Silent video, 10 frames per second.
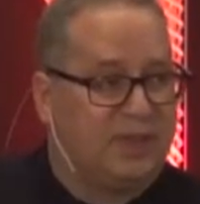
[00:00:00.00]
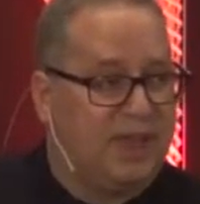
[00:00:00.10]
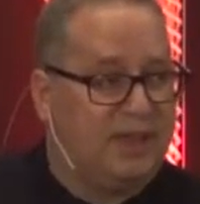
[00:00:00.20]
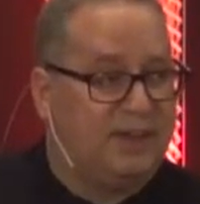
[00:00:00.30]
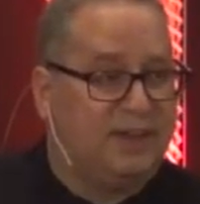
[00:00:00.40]

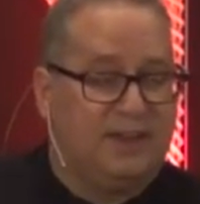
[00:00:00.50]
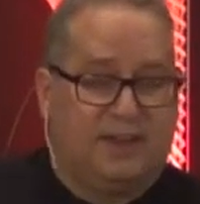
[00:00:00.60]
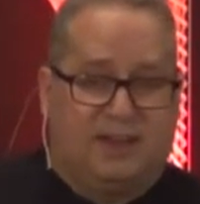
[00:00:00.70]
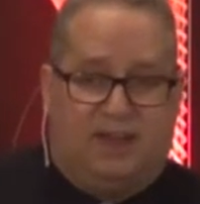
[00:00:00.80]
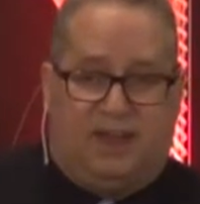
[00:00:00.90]
and
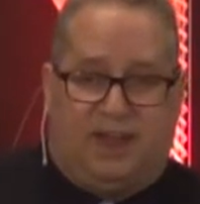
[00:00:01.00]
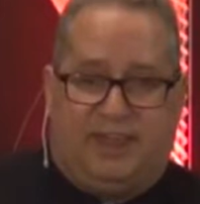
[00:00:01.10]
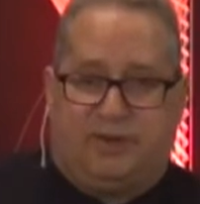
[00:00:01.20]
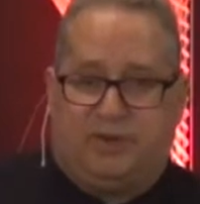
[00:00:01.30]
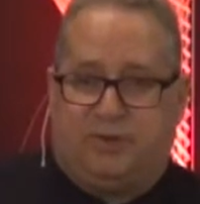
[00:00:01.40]
I
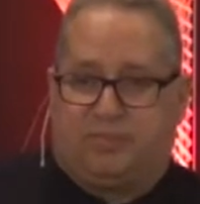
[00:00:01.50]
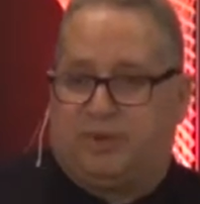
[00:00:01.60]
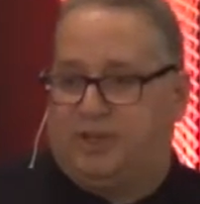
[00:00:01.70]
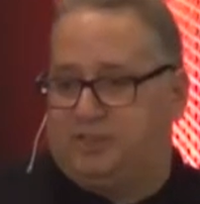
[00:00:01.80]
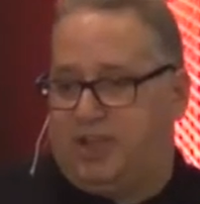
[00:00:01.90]
think we do a
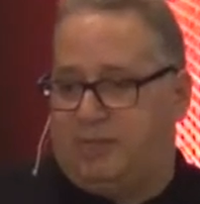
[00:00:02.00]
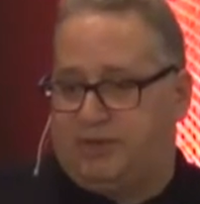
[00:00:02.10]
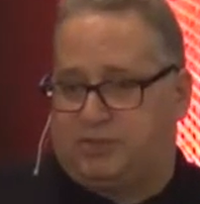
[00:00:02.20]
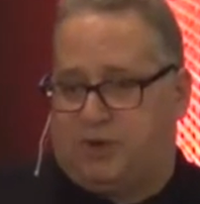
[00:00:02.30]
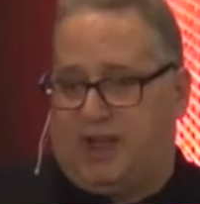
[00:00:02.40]
pretty good job
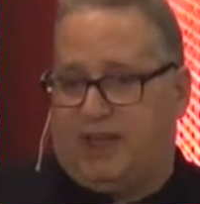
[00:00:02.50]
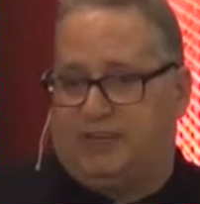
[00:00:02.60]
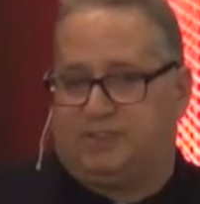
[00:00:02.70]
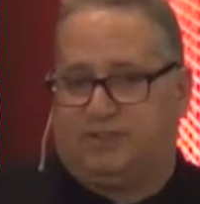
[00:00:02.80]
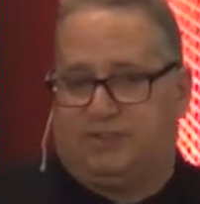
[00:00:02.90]
of
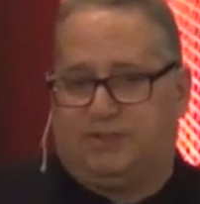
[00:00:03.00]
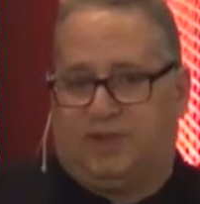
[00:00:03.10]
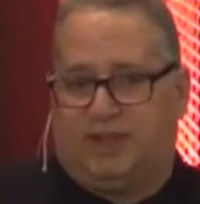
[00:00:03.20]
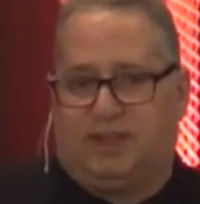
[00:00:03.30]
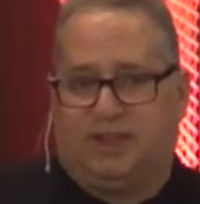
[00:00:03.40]
trying
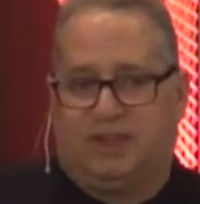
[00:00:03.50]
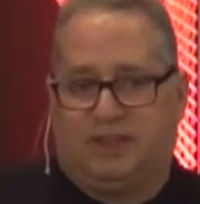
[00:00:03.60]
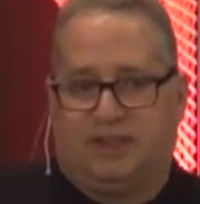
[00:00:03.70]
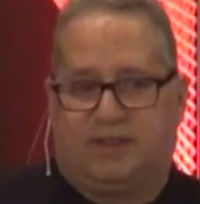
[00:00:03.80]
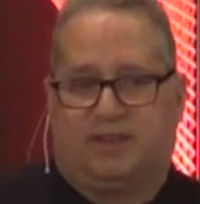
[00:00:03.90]
to
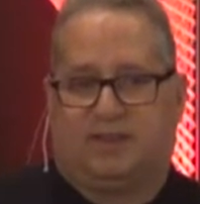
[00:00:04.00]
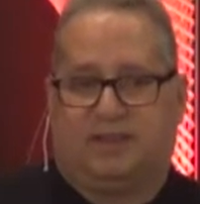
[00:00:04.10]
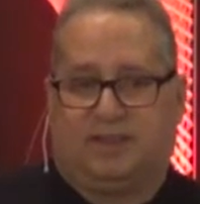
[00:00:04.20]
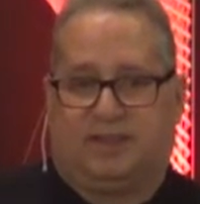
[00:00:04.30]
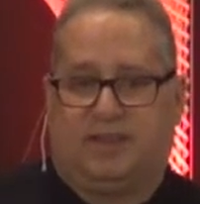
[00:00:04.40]

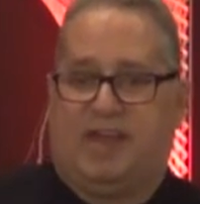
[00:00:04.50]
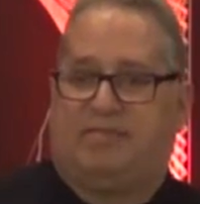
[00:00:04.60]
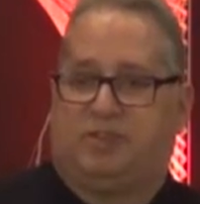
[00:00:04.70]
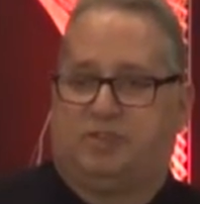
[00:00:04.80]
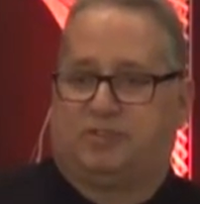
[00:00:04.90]

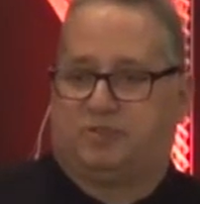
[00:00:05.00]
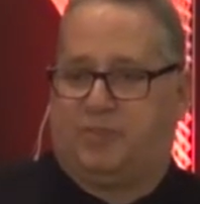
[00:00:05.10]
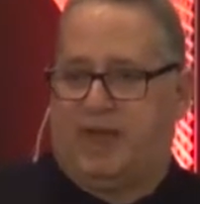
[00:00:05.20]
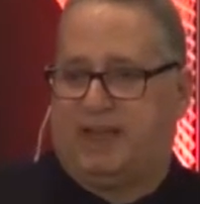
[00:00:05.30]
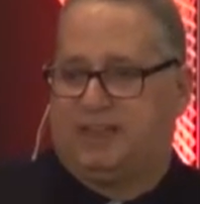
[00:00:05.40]
have each other's
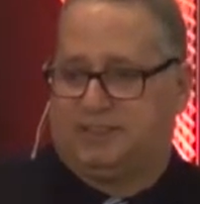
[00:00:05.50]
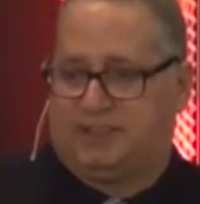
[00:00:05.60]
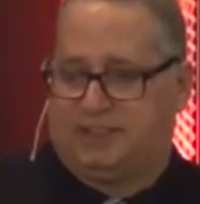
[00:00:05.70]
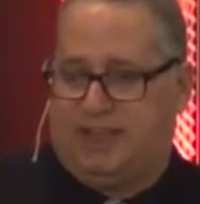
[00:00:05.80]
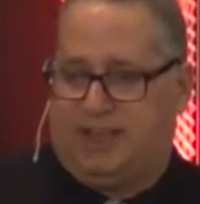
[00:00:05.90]
back, as
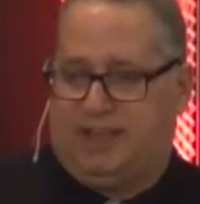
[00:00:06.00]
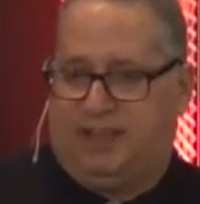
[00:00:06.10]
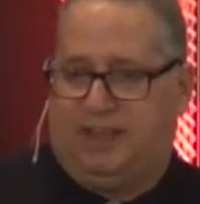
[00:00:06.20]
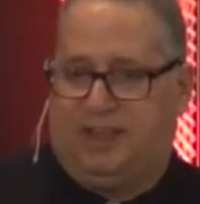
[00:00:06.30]
they say.